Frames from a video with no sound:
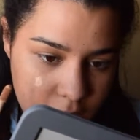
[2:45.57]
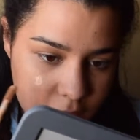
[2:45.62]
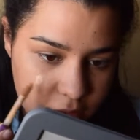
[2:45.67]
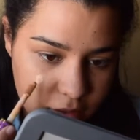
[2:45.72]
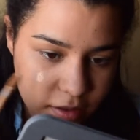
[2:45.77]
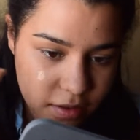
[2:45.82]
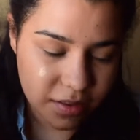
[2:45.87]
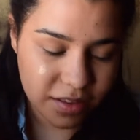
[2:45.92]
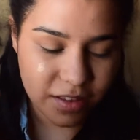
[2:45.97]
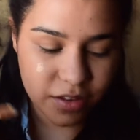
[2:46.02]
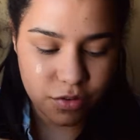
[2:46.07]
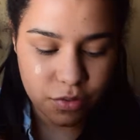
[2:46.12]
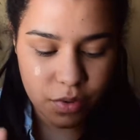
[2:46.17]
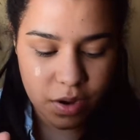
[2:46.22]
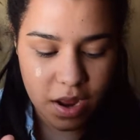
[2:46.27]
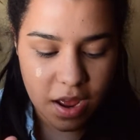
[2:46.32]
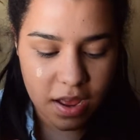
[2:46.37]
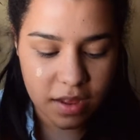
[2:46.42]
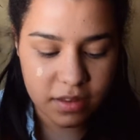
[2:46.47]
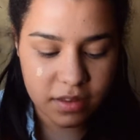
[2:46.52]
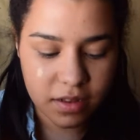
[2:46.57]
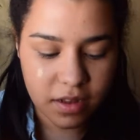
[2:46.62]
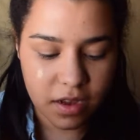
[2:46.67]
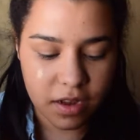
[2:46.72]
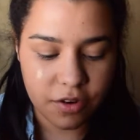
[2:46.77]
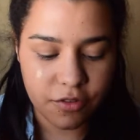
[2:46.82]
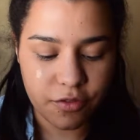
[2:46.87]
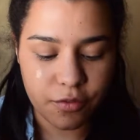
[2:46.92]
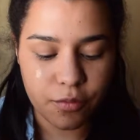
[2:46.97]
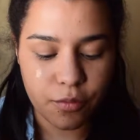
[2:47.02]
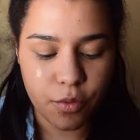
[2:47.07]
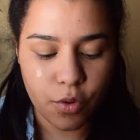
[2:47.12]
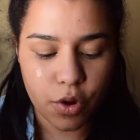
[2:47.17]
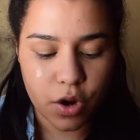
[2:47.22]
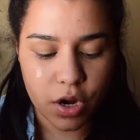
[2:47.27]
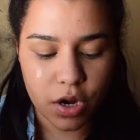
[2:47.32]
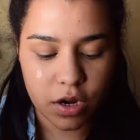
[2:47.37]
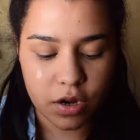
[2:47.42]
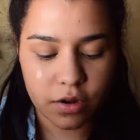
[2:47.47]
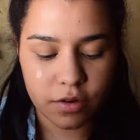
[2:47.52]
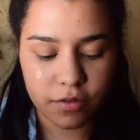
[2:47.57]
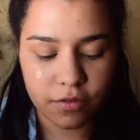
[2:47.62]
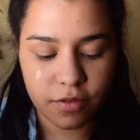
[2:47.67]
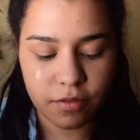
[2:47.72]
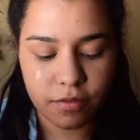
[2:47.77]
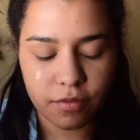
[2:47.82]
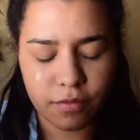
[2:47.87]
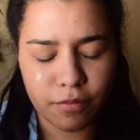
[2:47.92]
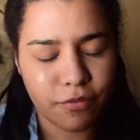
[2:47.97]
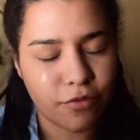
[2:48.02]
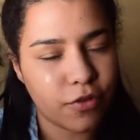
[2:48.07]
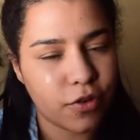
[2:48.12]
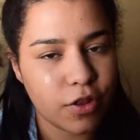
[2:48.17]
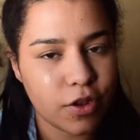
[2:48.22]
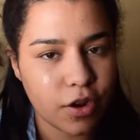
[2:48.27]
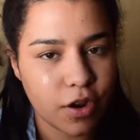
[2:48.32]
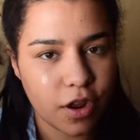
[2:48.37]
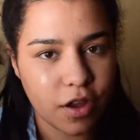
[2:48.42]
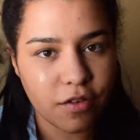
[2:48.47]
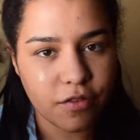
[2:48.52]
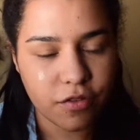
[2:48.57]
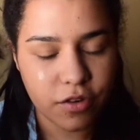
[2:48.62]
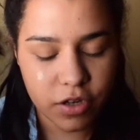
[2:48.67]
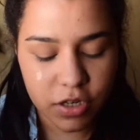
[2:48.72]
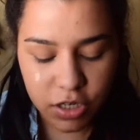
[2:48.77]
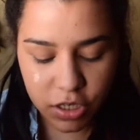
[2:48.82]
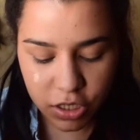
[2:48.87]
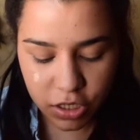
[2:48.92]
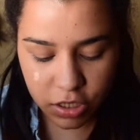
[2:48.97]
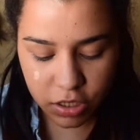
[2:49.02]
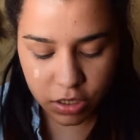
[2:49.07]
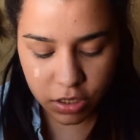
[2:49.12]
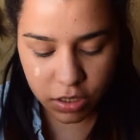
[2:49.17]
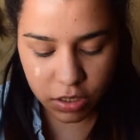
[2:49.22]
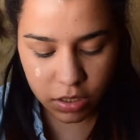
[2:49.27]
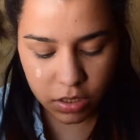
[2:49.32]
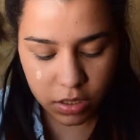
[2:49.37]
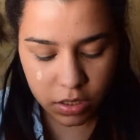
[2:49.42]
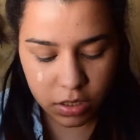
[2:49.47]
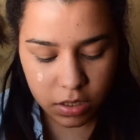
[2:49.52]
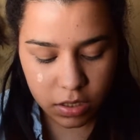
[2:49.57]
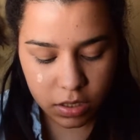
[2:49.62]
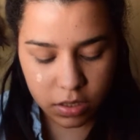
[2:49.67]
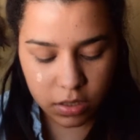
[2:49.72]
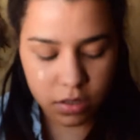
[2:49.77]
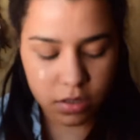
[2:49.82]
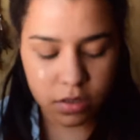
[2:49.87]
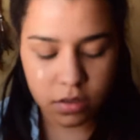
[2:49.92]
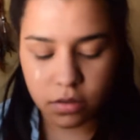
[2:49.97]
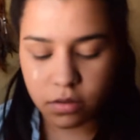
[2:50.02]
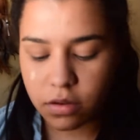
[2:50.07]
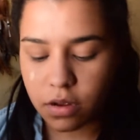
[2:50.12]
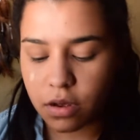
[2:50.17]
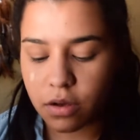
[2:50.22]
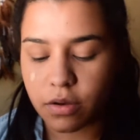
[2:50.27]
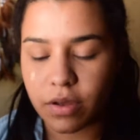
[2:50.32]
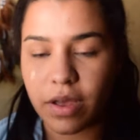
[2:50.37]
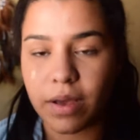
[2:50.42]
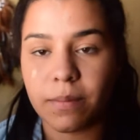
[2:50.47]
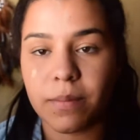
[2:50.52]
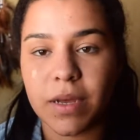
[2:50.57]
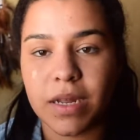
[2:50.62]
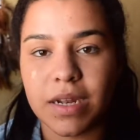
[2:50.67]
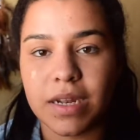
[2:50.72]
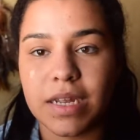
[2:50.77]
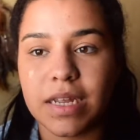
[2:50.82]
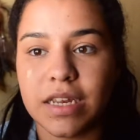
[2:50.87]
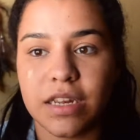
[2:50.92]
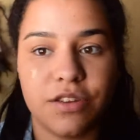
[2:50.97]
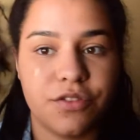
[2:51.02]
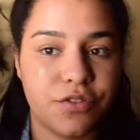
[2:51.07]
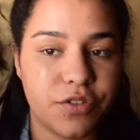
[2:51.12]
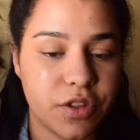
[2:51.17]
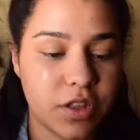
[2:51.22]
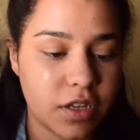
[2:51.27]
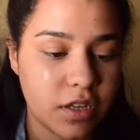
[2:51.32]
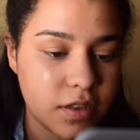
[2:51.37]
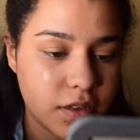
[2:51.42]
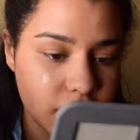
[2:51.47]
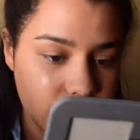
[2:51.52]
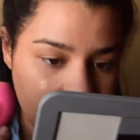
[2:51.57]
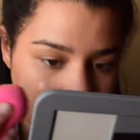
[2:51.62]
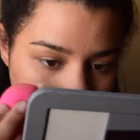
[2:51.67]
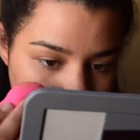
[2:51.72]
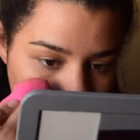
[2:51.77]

Since this one has kind of a more fuller coverage, so yeah, I'm gonna need it for this.